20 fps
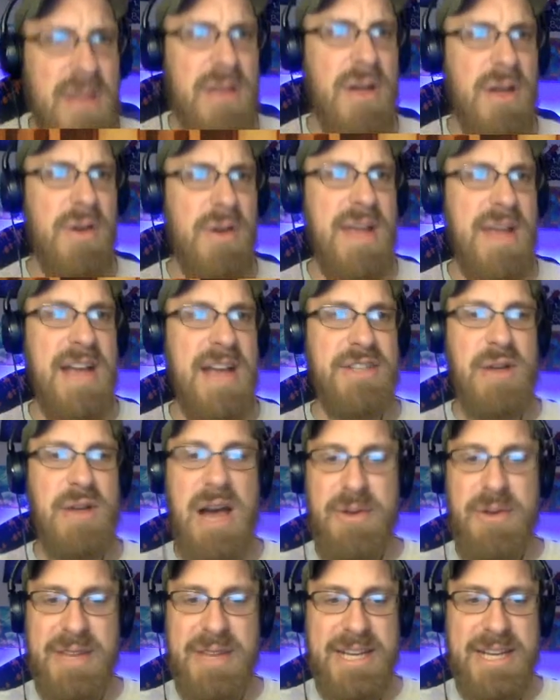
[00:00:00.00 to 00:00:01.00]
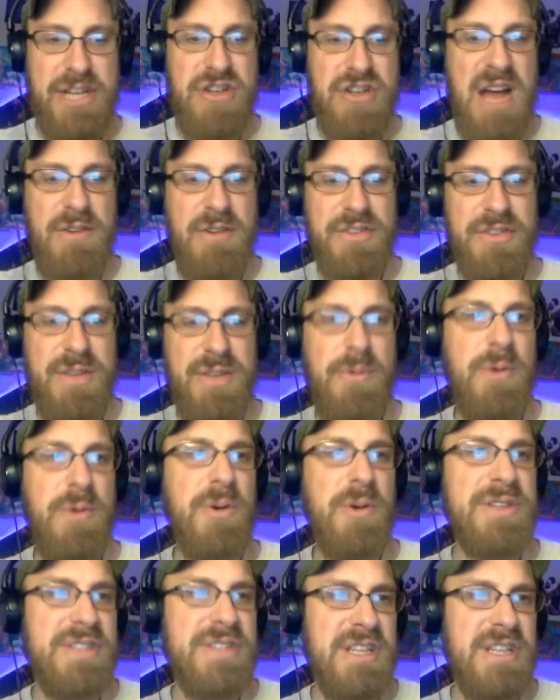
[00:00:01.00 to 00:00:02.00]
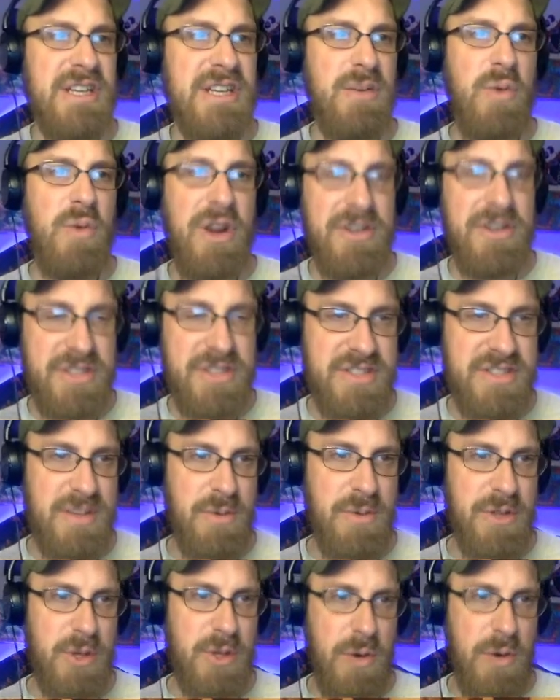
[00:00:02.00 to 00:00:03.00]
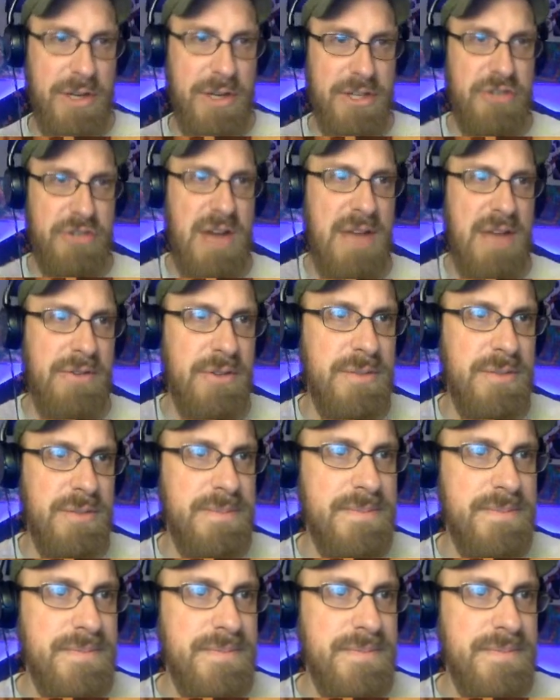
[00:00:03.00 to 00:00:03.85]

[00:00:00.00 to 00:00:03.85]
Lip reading: Okay, so how are they going to travel somewhere? Where's the somewhere they're going to travel?